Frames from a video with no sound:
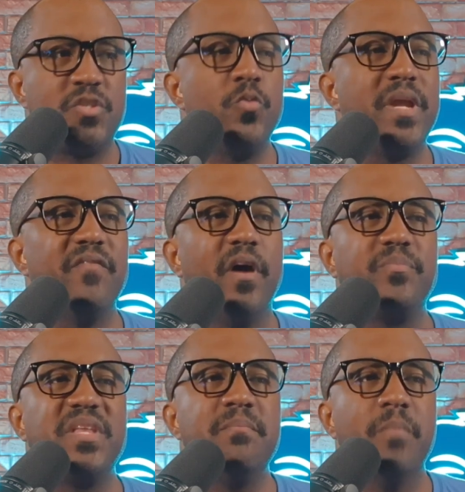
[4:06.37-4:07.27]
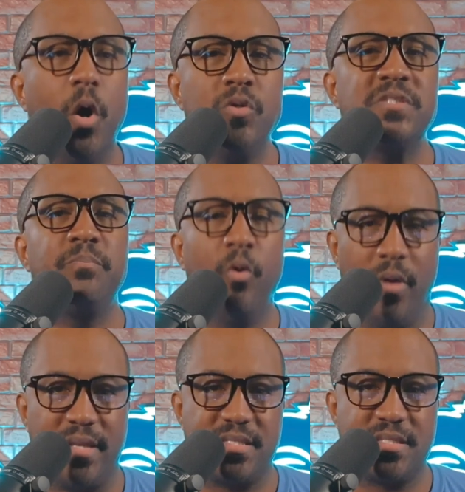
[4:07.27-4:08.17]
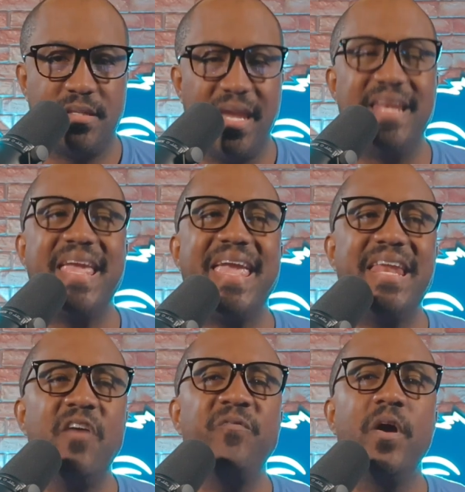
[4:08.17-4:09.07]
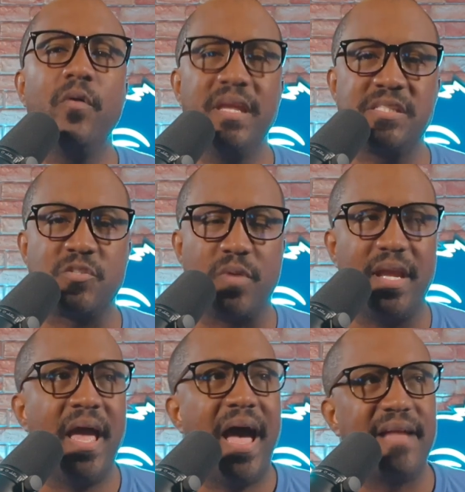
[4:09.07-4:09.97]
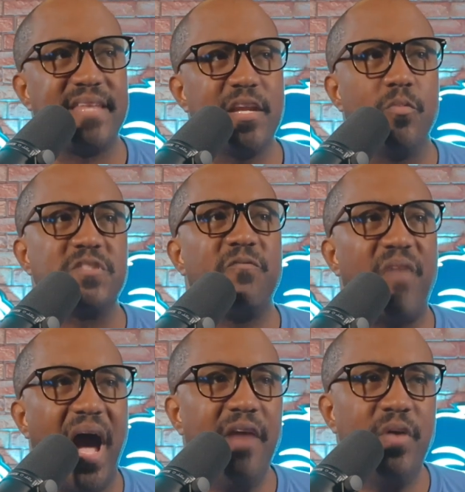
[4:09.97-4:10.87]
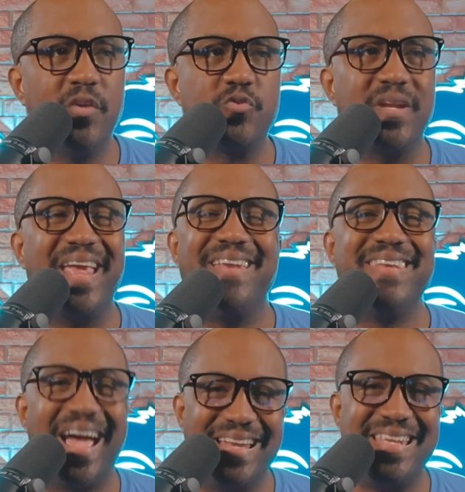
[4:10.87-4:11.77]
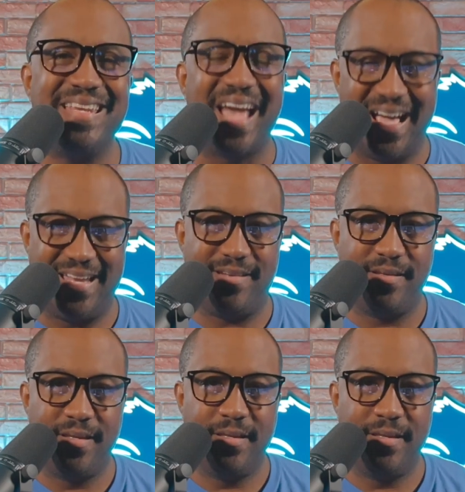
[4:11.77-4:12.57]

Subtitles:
To give up the most points in NFL history, I think it was 599.